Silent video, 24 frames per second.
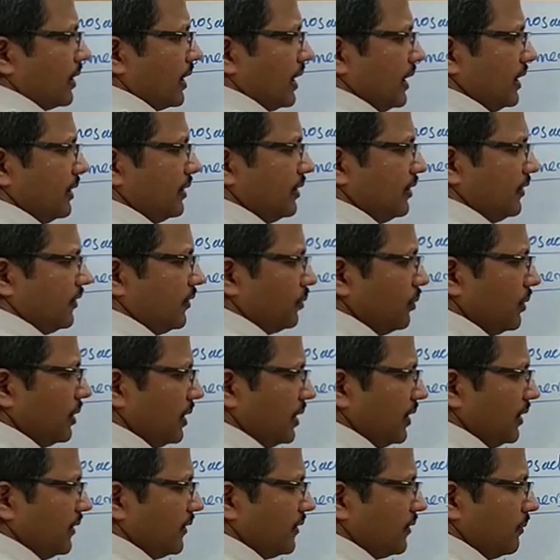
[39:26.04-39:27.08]
and this
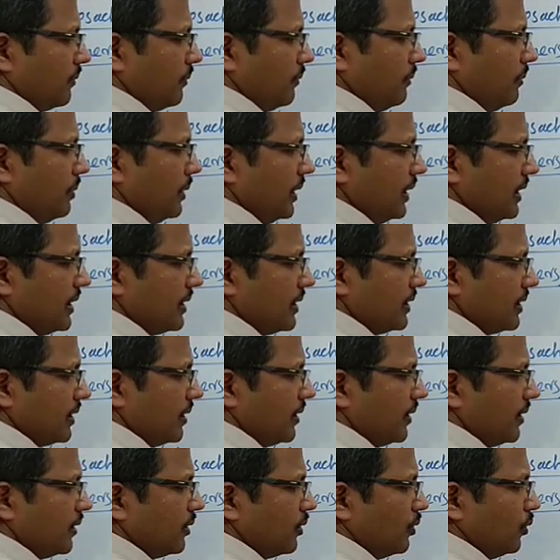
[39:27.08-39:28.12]
one is
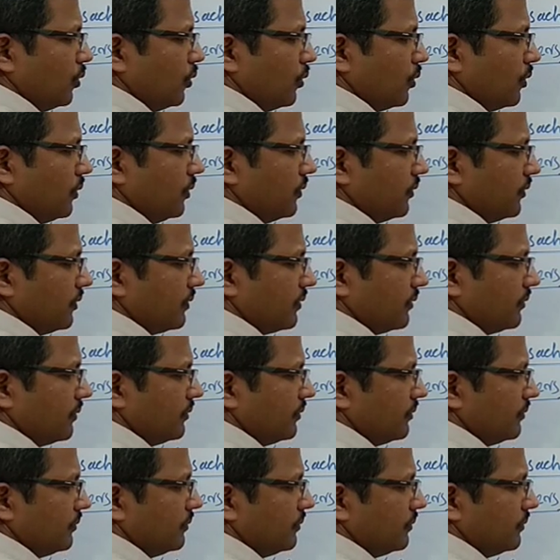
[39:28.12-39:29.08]
beta glucose.